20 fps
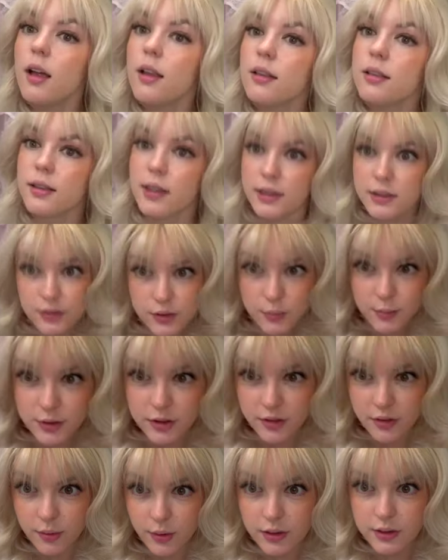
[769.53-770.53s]
Thanks so much
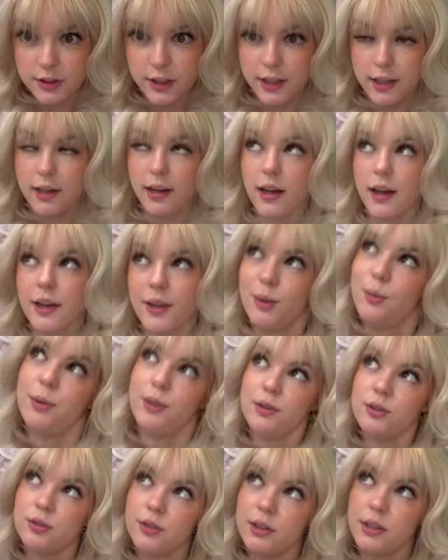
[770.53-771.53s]
for watching. I hope you
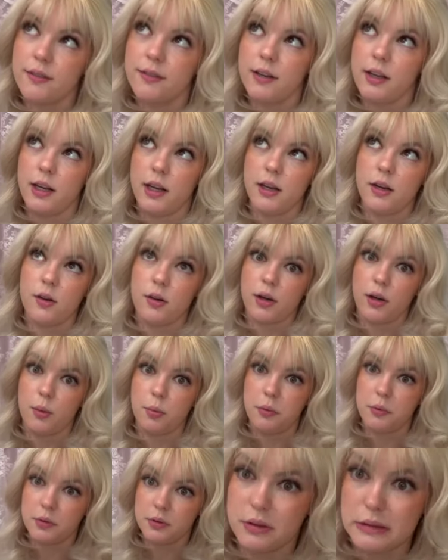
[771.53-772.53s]
enjoyed the video. I hope
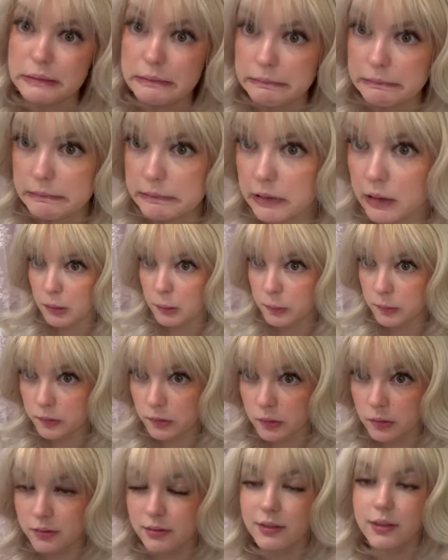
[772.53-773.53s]
it was
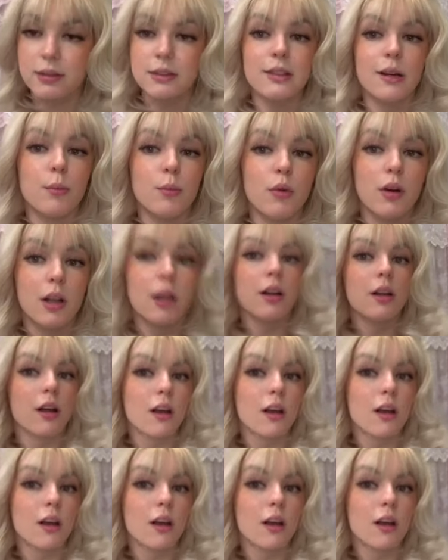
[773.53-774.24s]
helpful to someone.